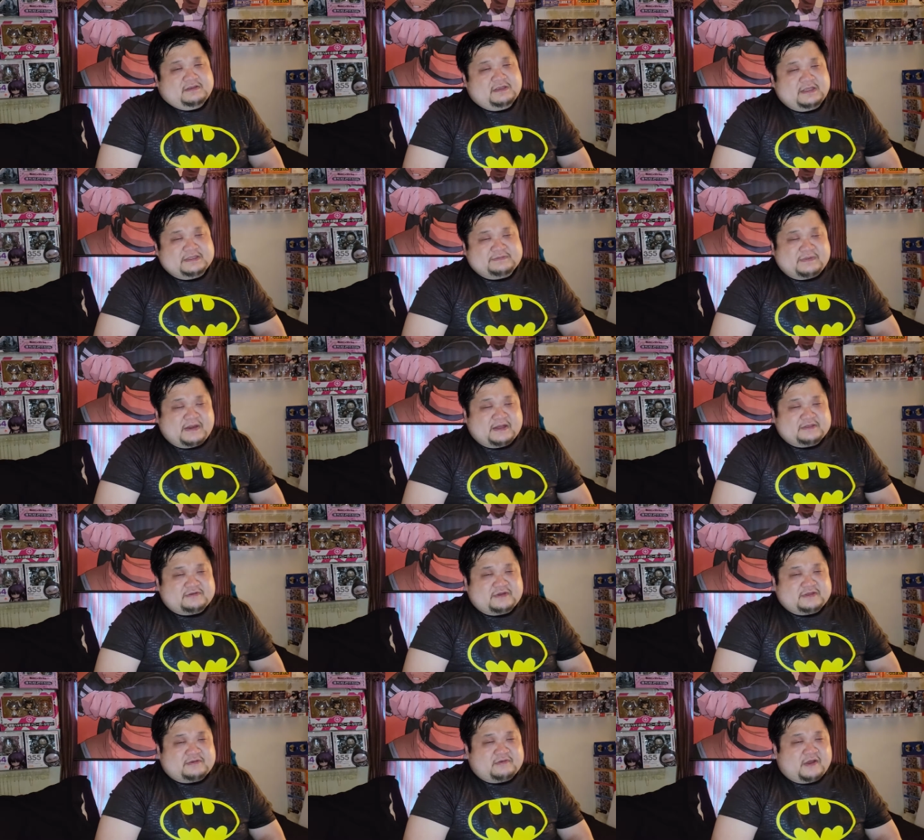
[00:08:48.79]
His parents
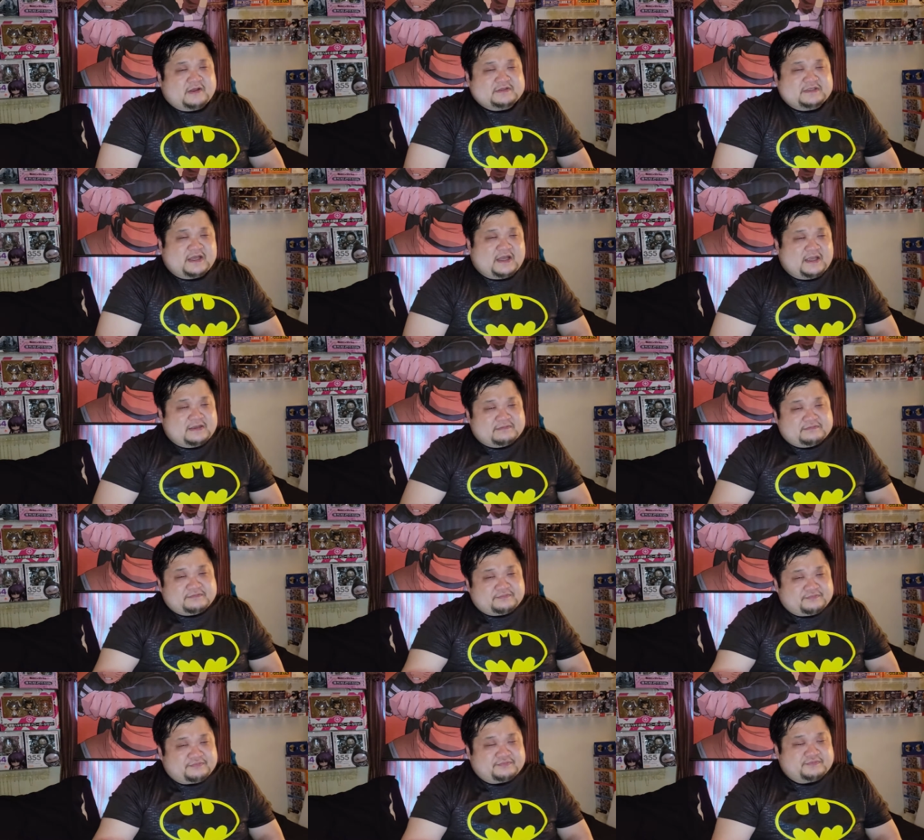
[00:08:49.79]
were at the wrong time,
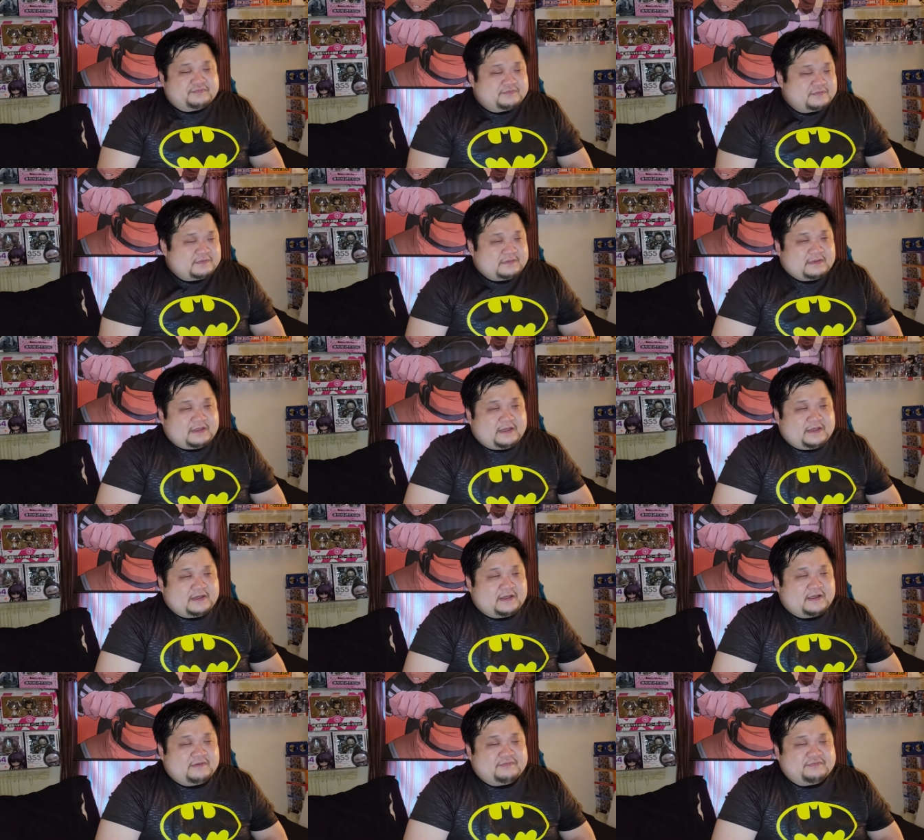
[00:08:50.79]
and
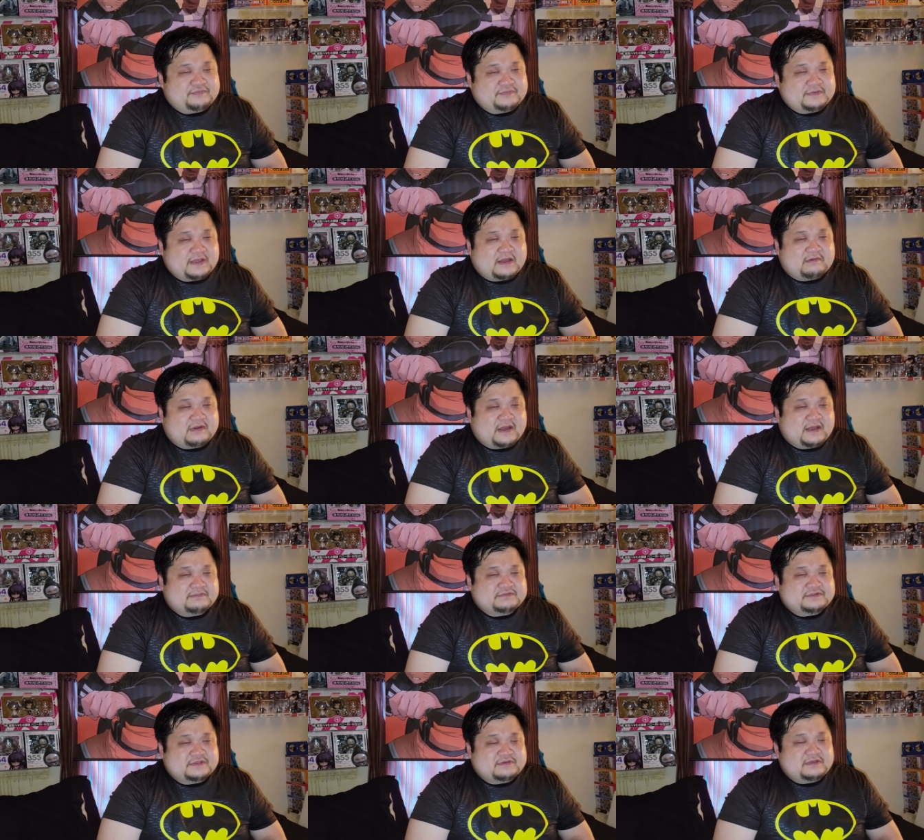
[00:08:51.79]
got
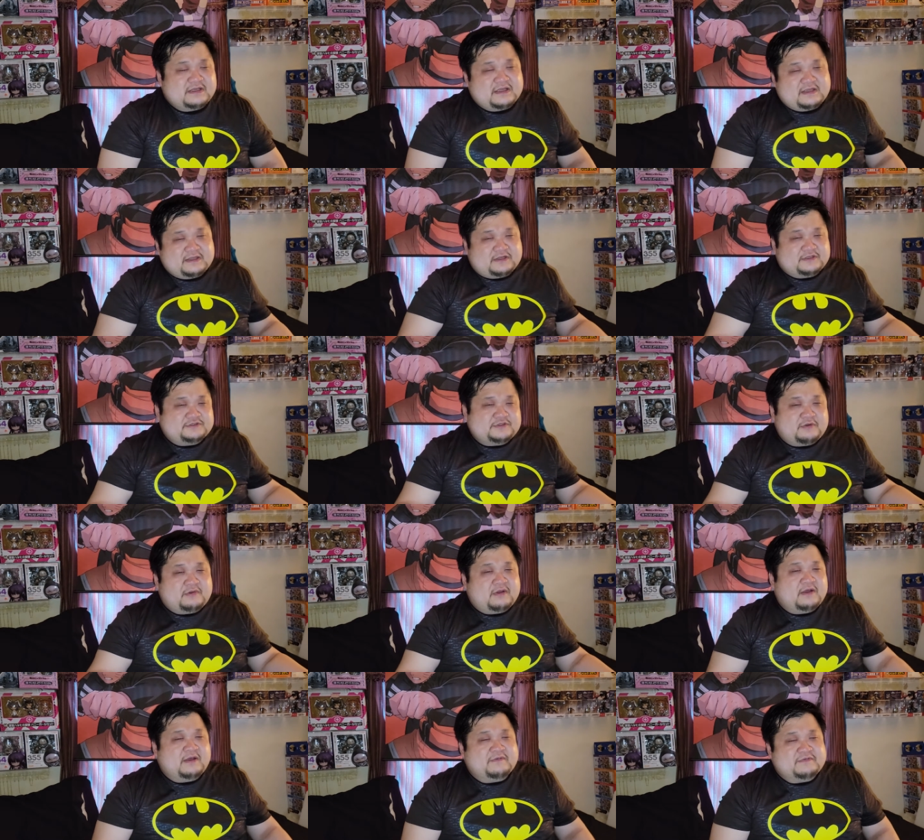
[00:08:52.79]
robbed. So there's no
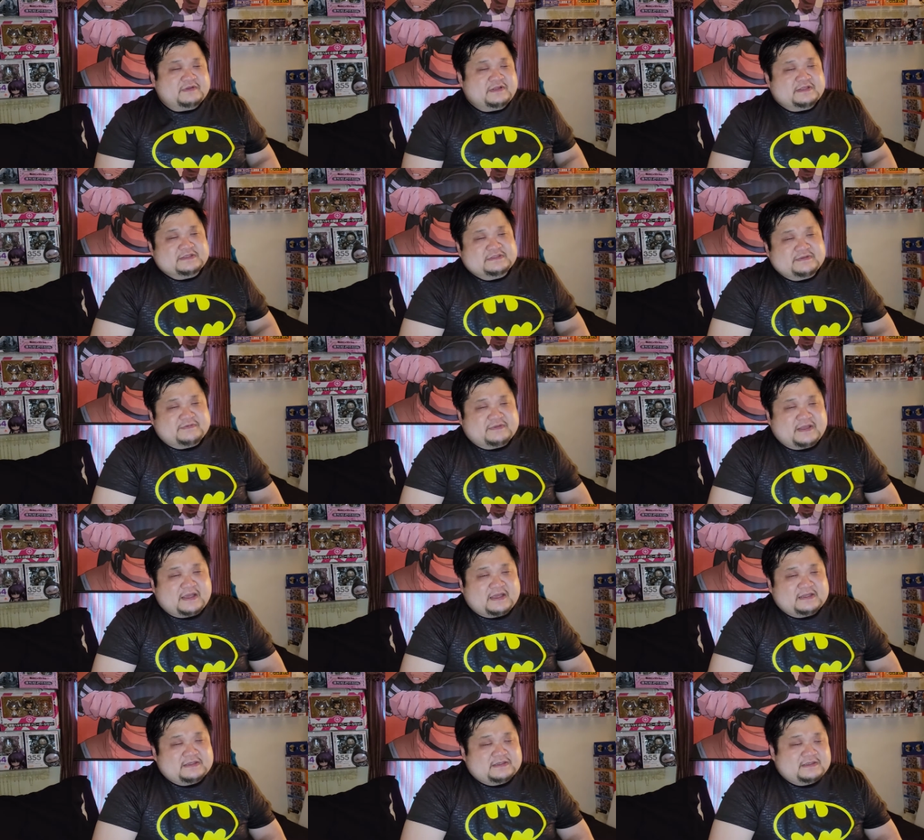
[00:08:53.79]
real evidence of
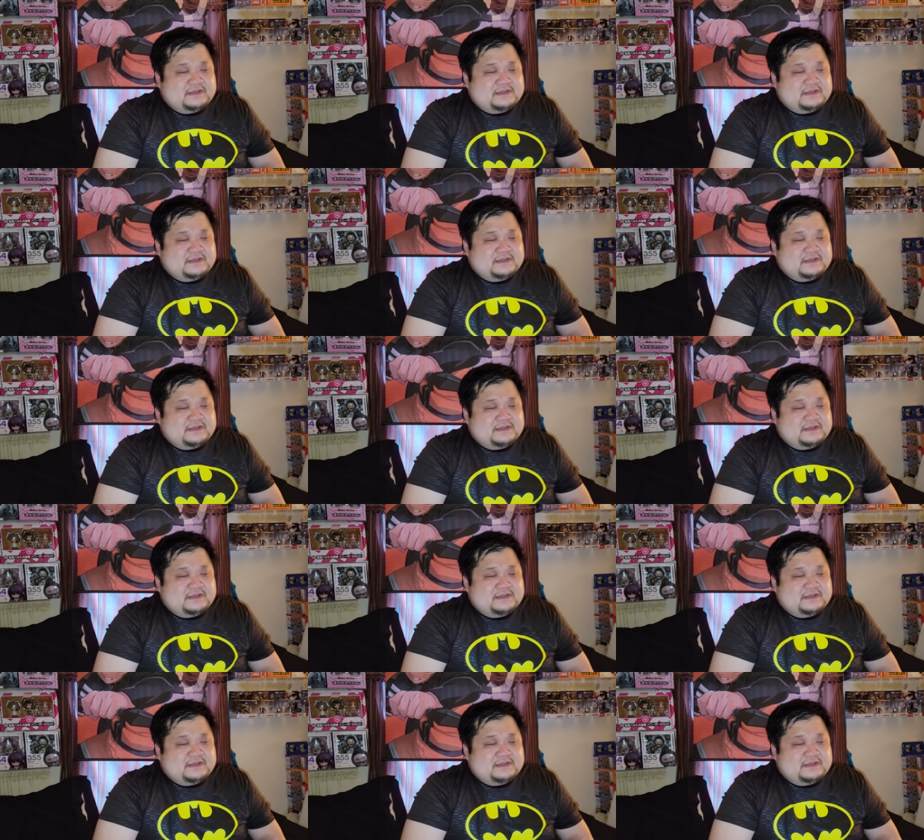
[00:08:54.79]
that.